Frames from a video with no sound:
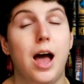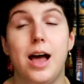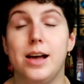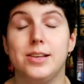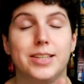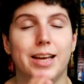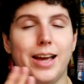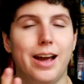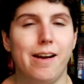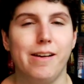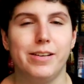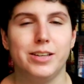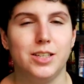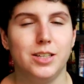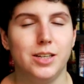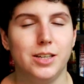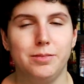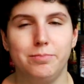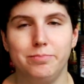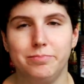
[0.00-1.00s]
As a
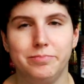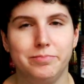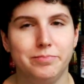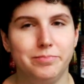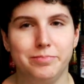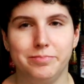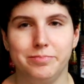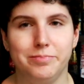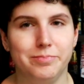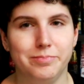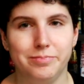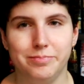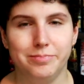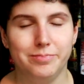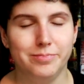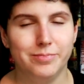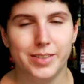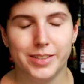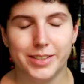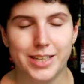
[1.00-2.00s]
character
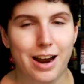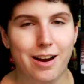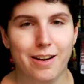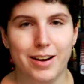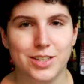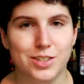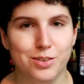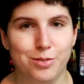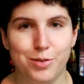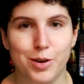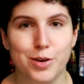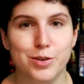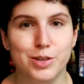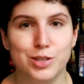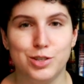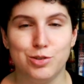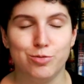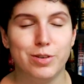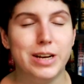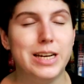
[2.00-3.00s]

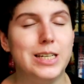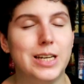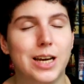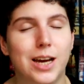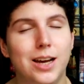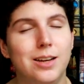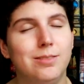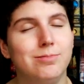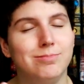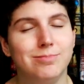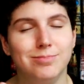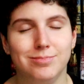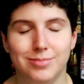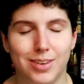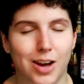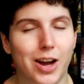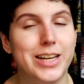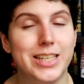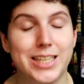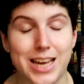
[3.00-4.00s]
focused reader,
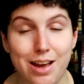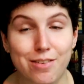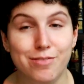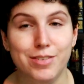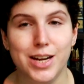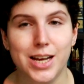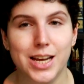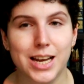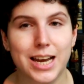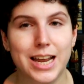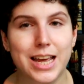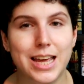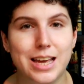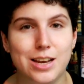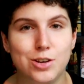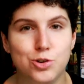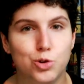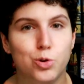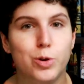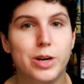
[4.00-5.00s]
I definitely
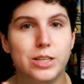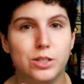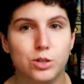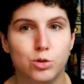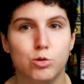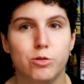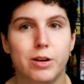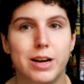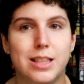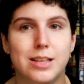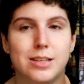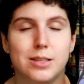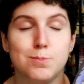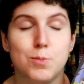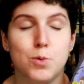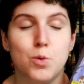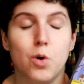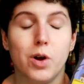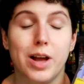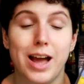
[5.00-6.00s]
enjoy a story that's
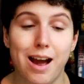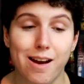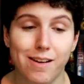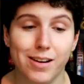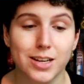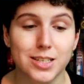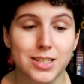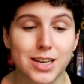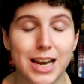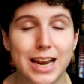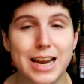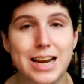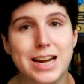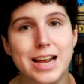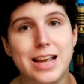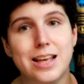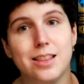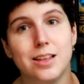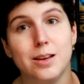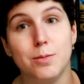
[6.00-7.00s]
more character
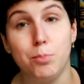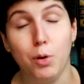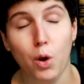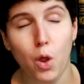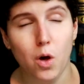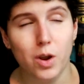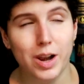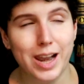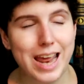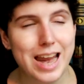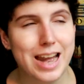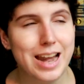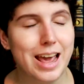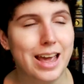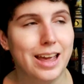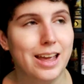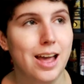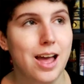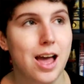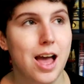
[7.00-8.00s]
leaning than plot
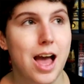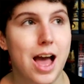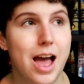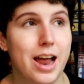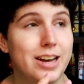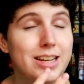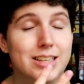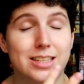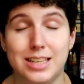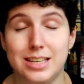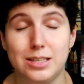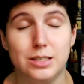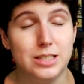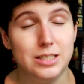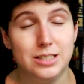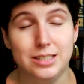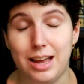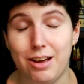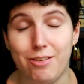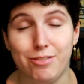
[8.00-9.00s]
leaning, and this
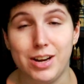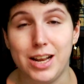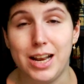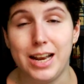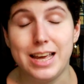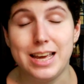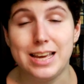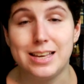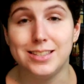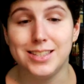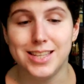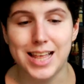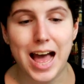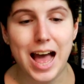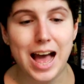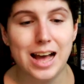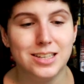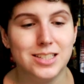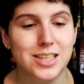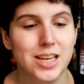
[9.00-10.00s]
definitely is
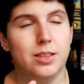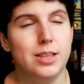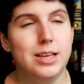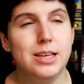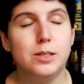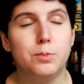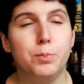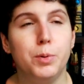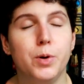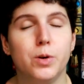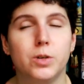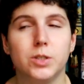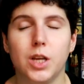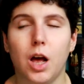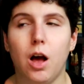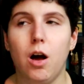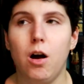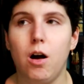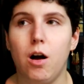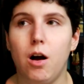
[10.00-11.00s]
that. These
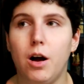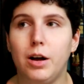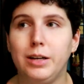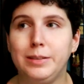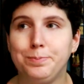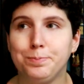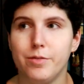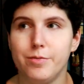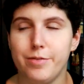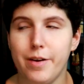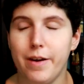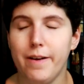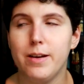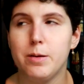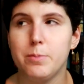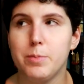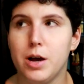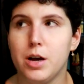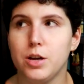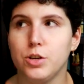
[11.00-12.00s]
books are
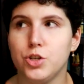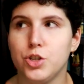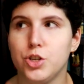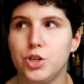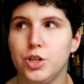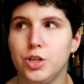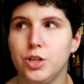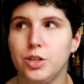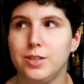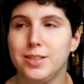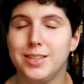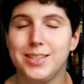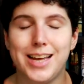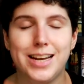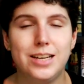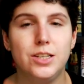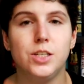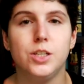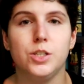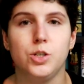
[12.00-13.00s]
very much
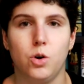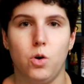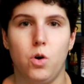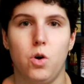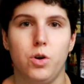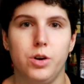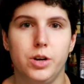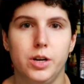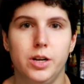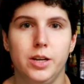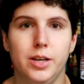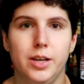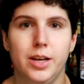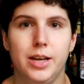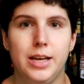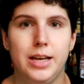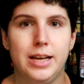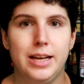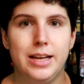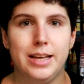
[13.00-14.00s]
centred on
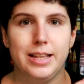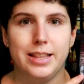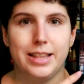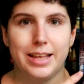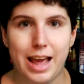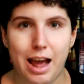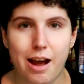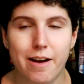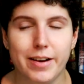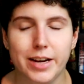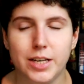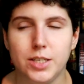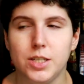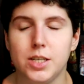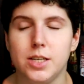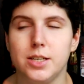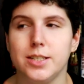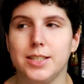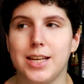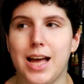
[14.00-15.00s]
the
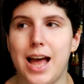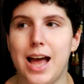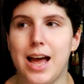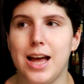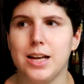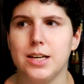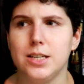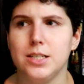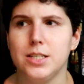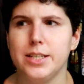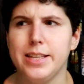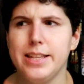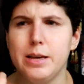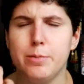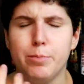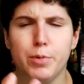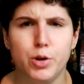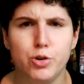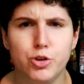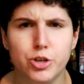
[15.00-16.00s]
characters and the
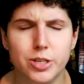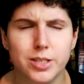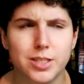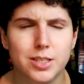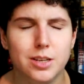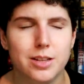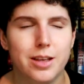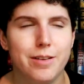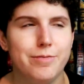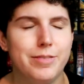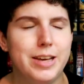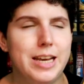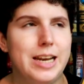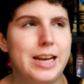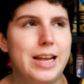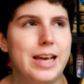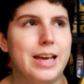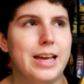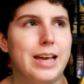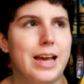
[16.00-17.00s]
emotions that they're
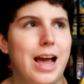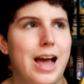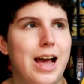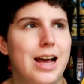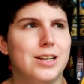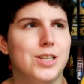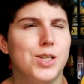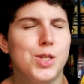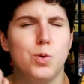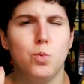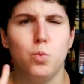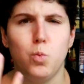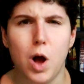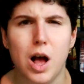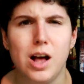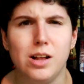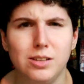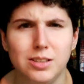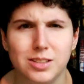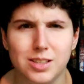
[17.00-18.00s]
feeling and the
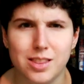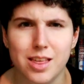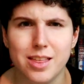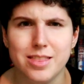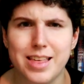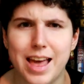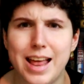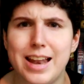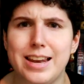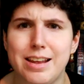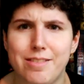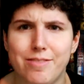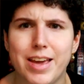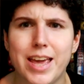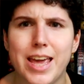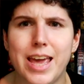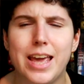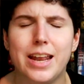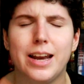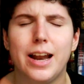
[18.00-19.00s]
world that they're
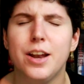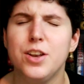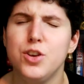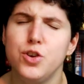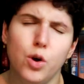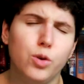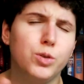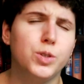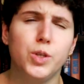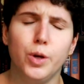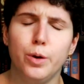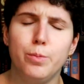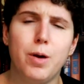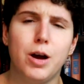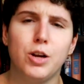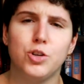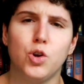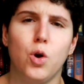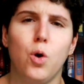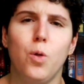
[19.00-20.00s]
living in, and not so
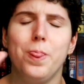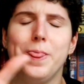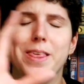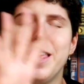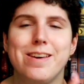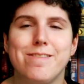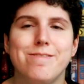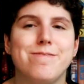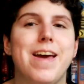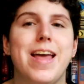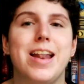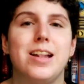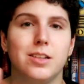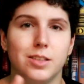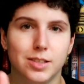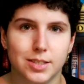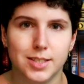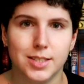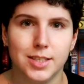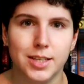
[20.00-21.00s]
much on the
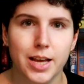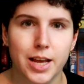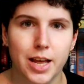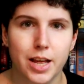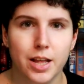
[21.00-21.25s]
events